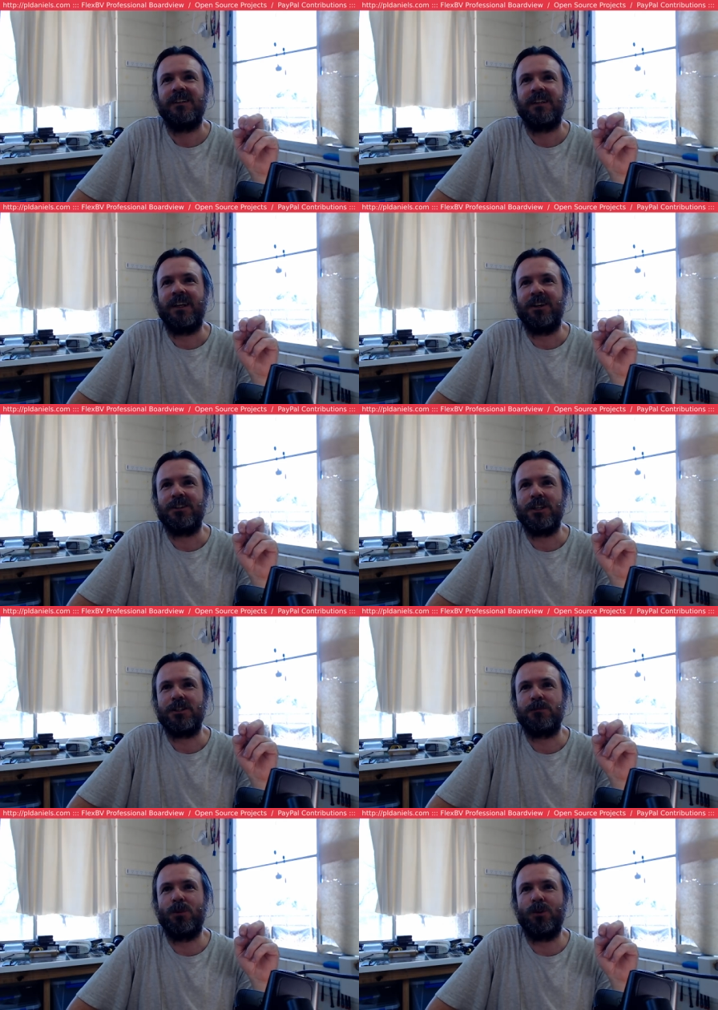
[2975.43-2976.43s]
Can I
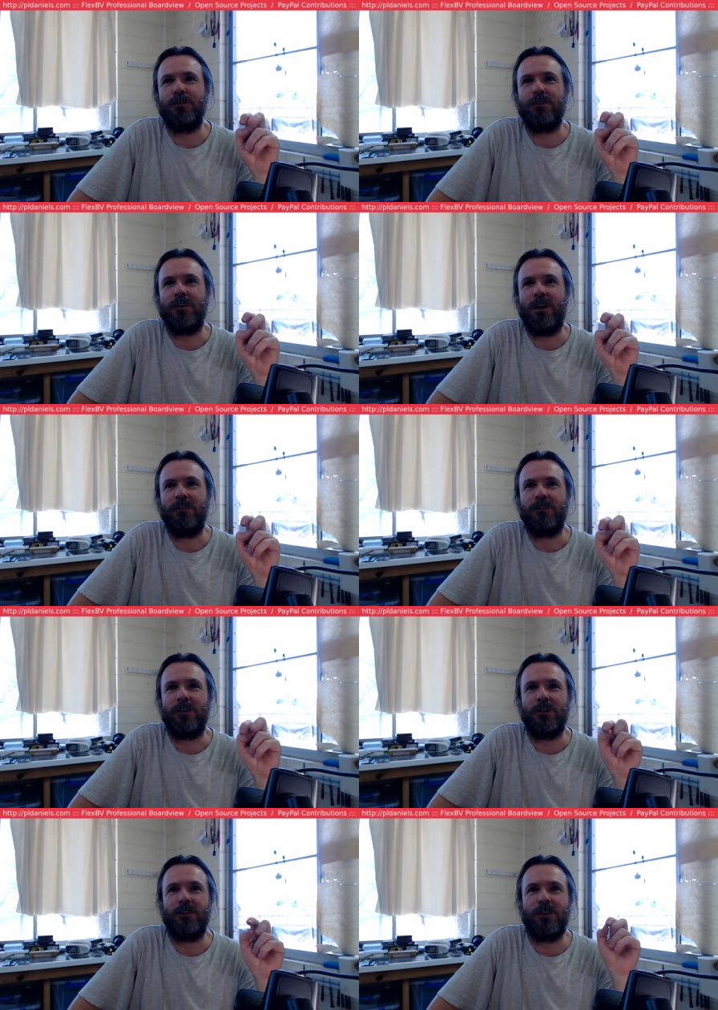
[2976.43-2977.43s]
test Board View for
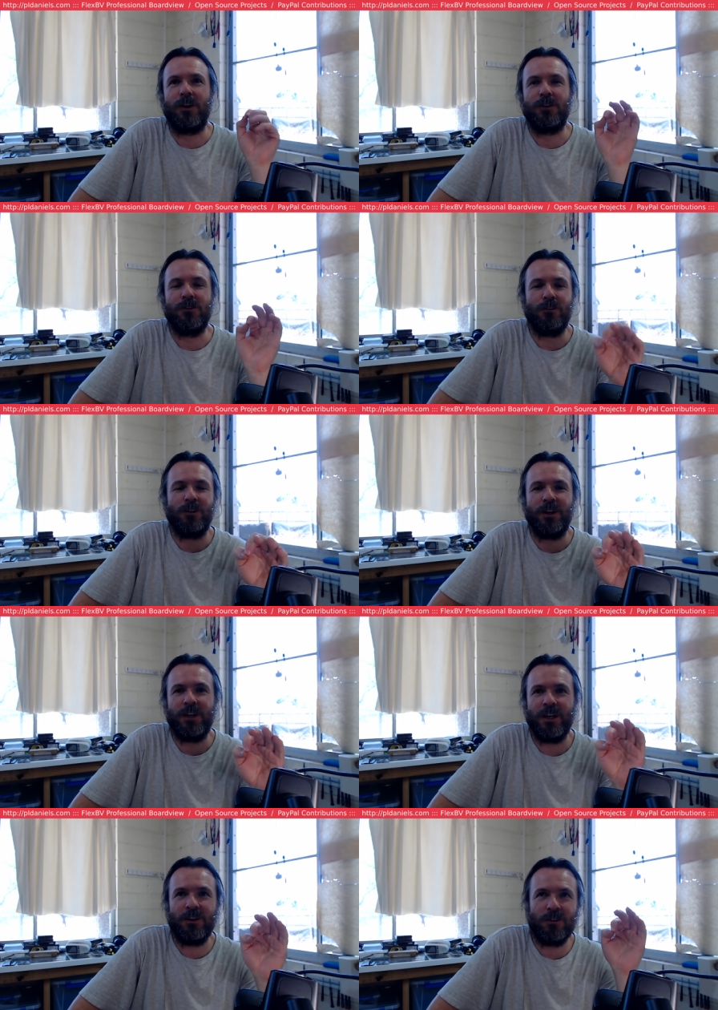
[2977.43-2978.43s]
iPhone? Not right
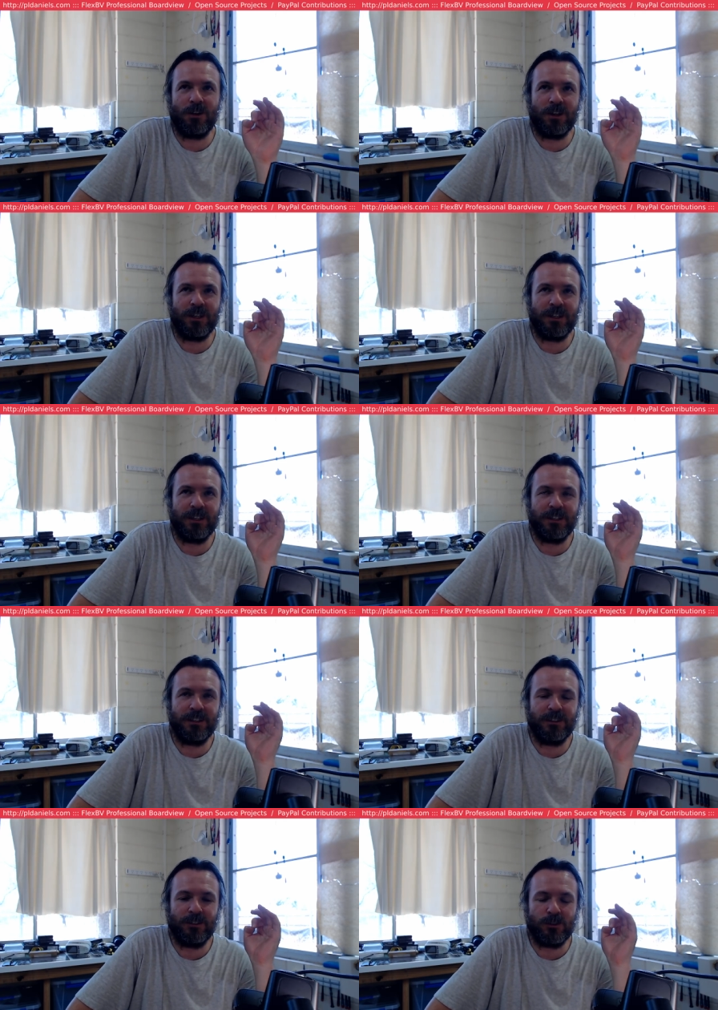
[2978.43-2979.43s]
now.
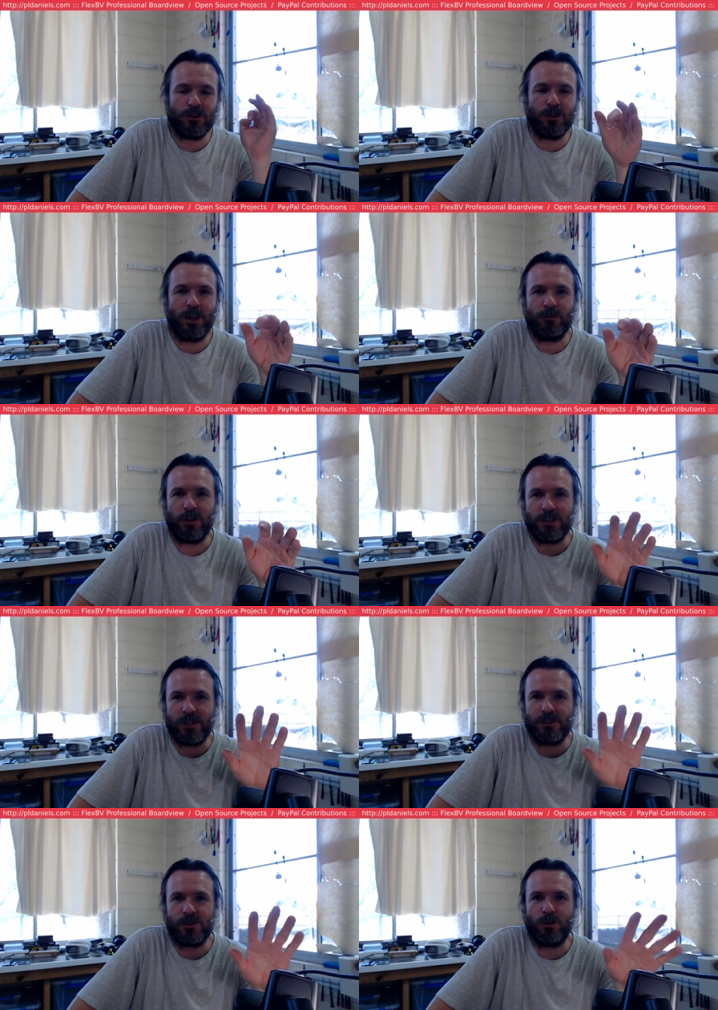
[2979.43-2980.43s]
I do have my
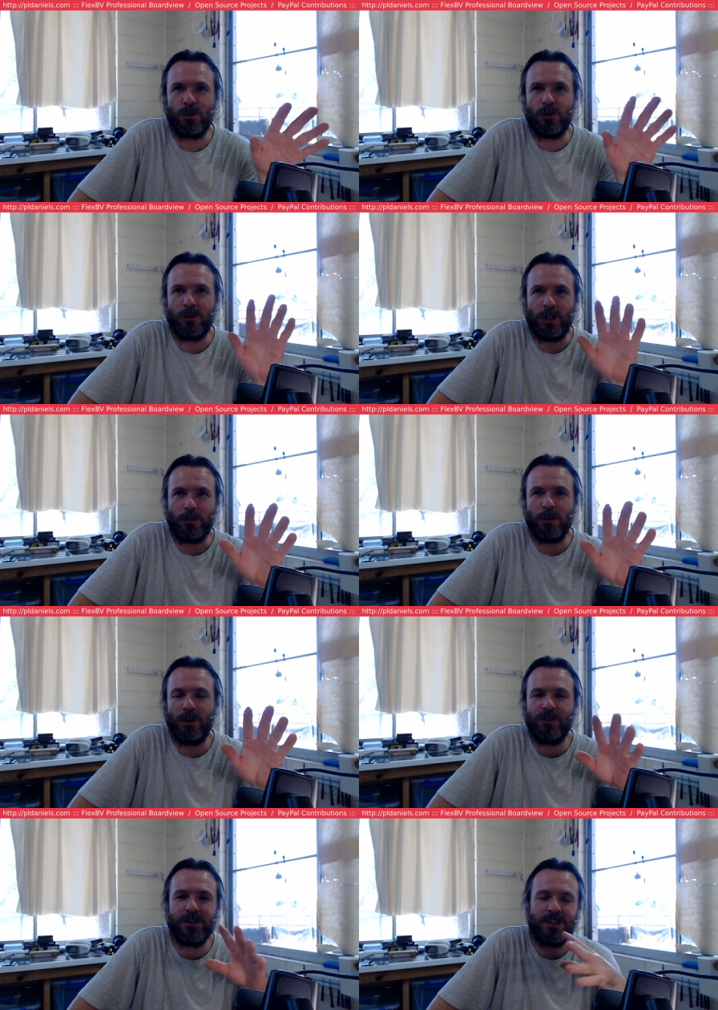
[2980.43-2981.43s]
testers at the
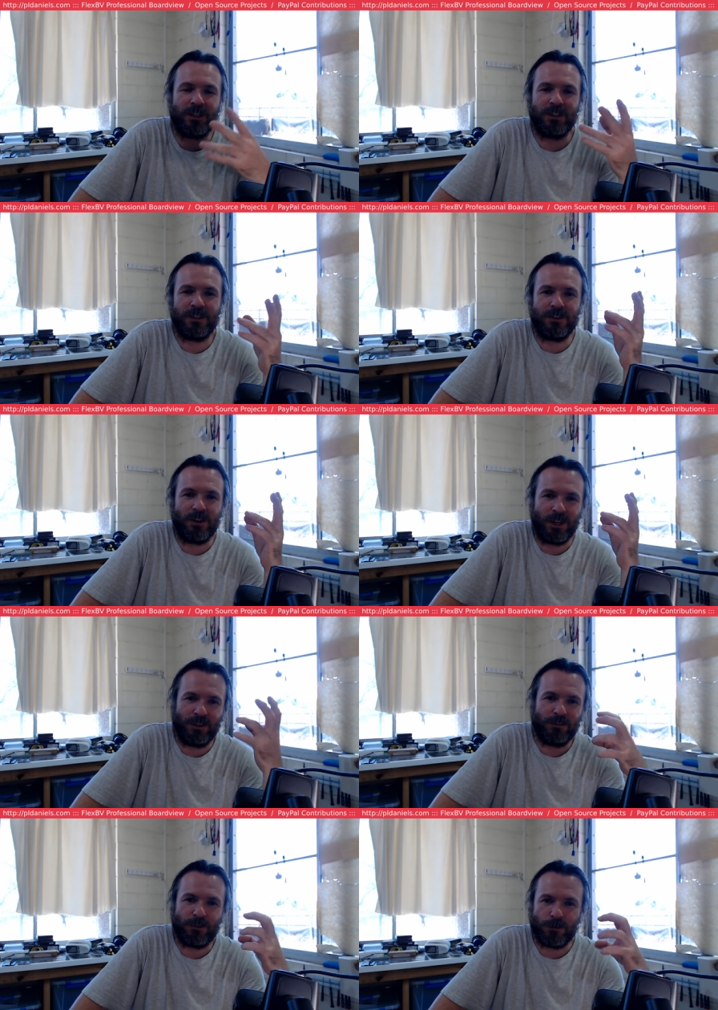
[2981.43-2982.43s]
moment, and I
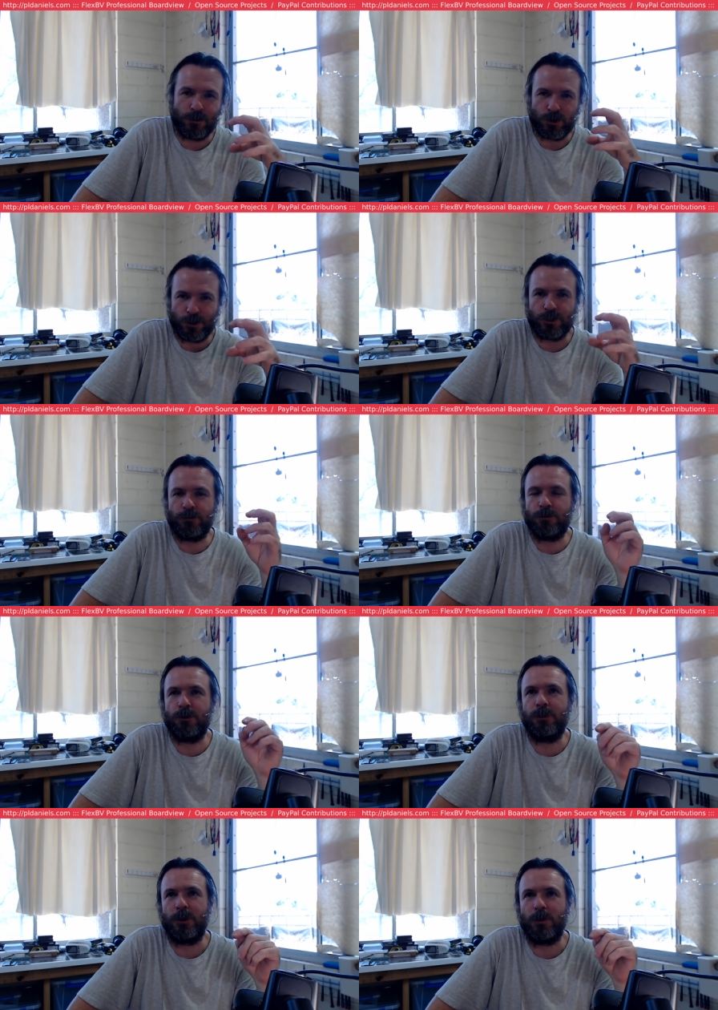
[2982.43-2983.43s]
have a very restrictive
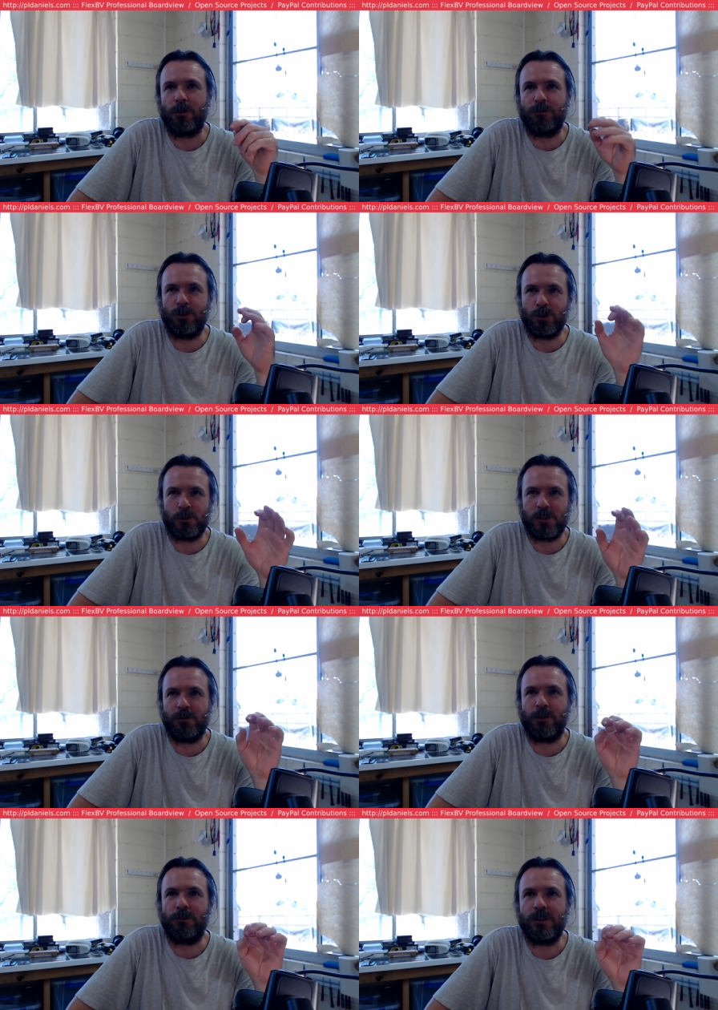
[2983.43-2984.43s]
group at the moment for
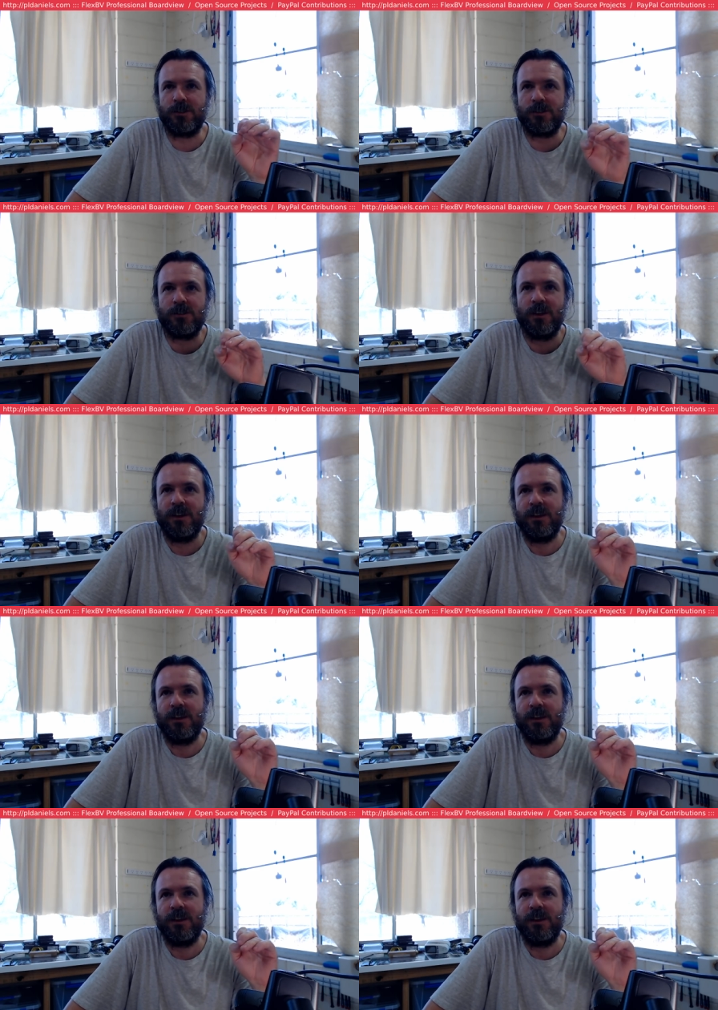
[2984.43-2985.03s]
specific reasons.